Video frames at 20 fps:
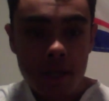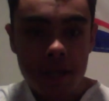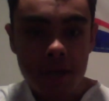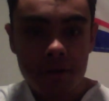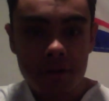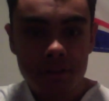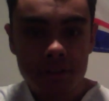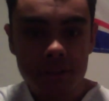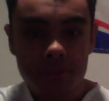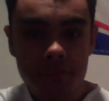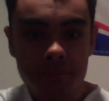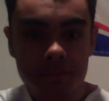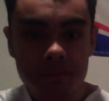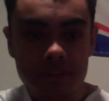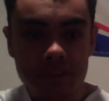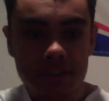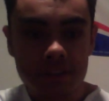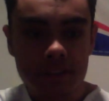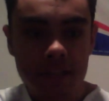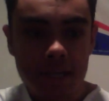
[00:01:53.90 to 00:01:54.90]
Here are some of
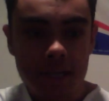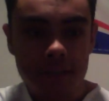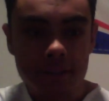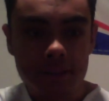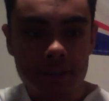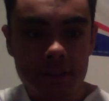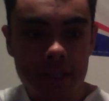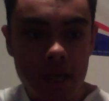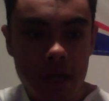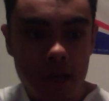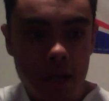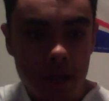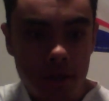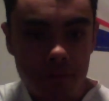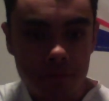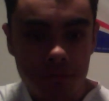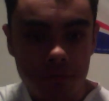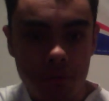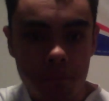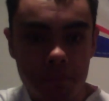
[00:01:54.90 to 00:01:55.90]
the stats
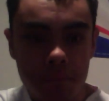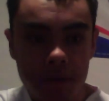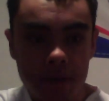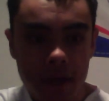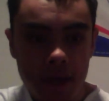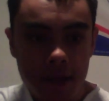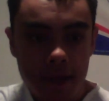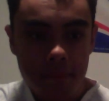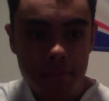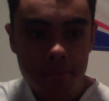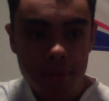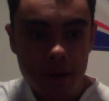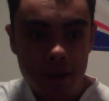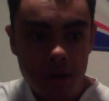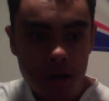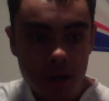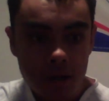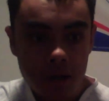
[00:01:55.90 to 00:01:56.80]
from the game.